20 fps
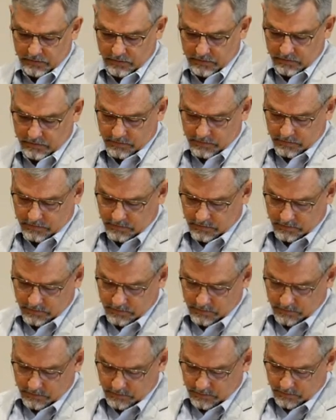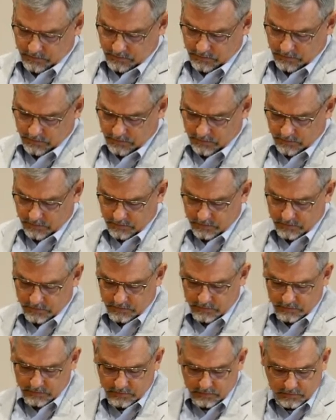
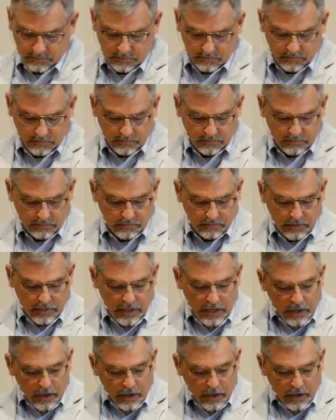(silence)